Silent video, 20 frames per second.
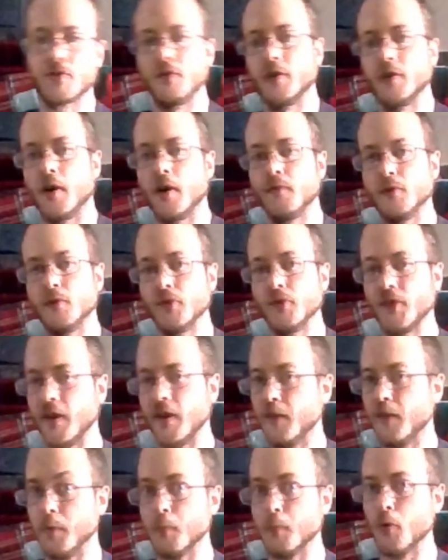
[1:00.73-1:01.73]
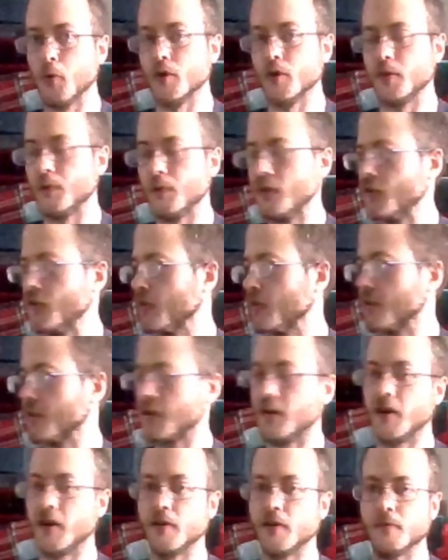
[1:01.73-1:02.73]
novels that have been ported recently, and
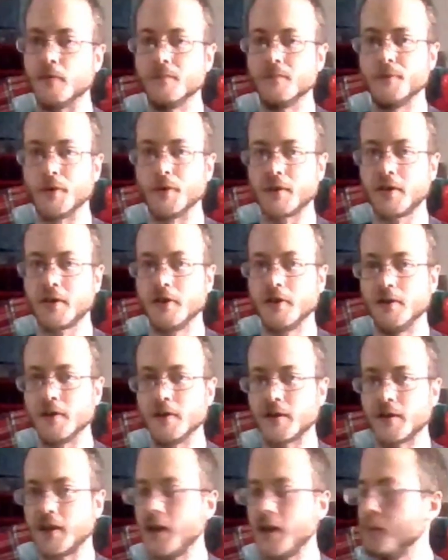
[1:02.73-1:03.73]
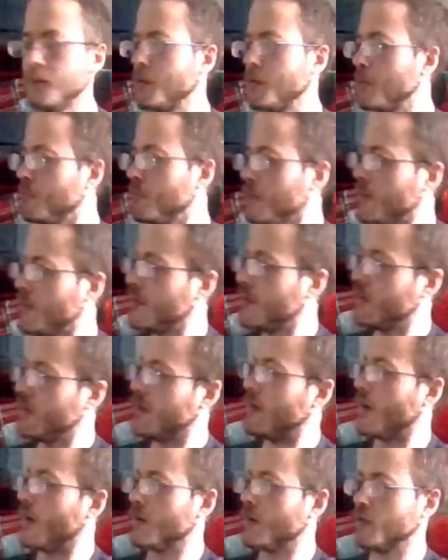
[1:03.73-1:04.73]
I don't really care to keep them.
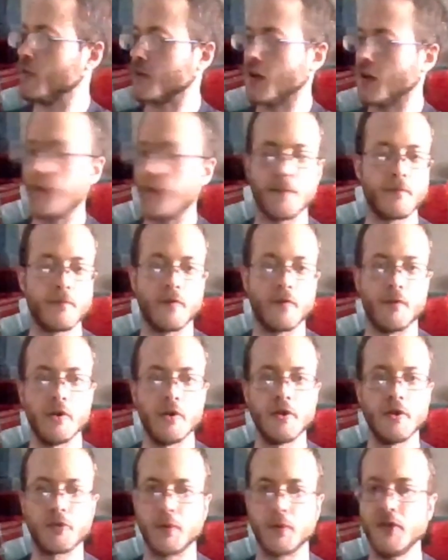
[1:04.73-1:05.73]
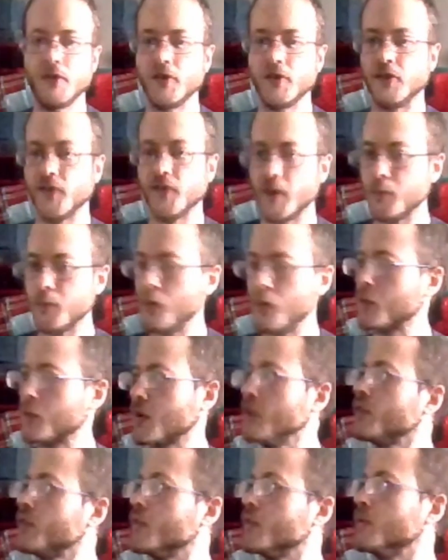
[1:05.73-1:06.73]
I only got them for various reasons that we will
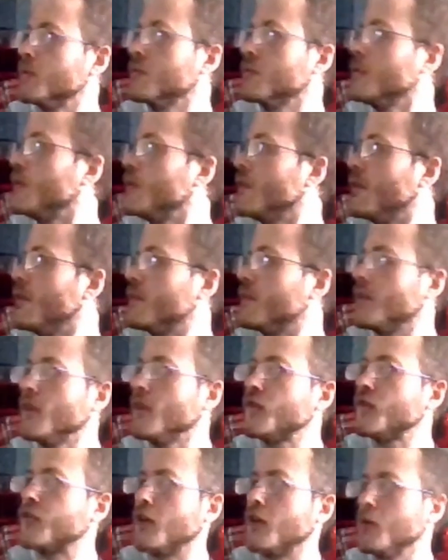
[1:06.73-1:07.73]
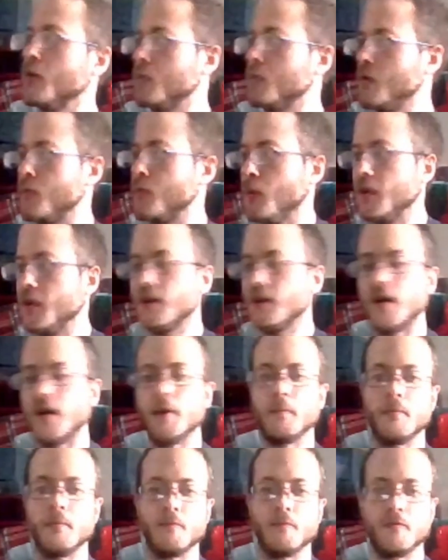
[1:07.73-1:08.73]
get to. Let's start with one
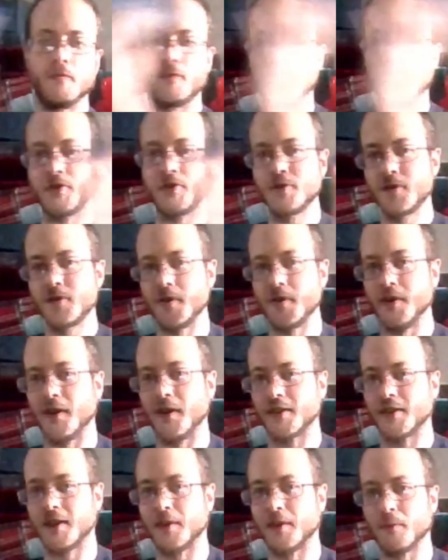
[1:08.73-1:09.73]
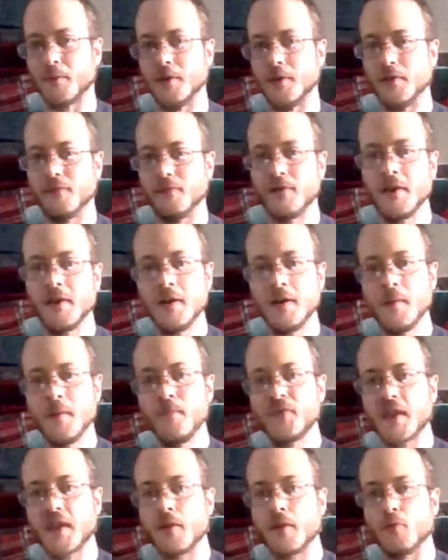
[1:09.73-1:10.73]
I'm for sure not getting rid of.
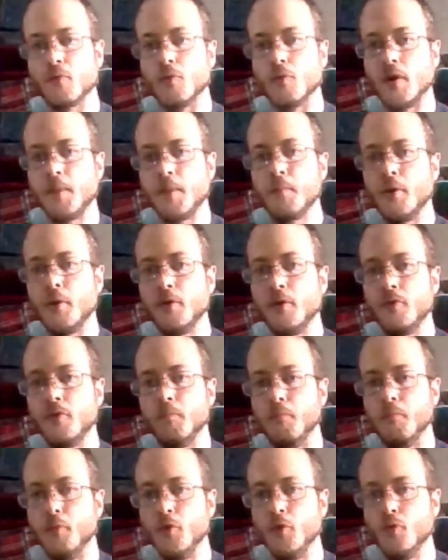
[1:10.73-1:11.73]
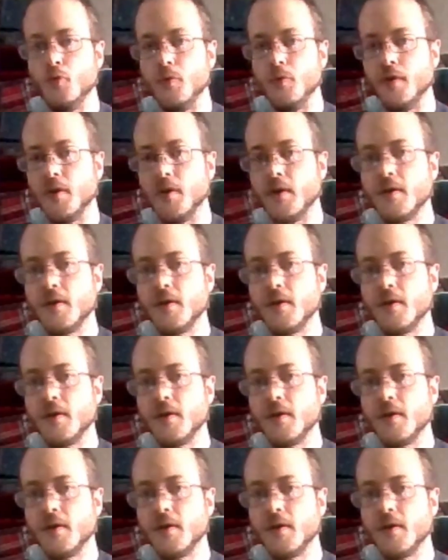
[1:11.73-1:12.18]
Rainbow Moon.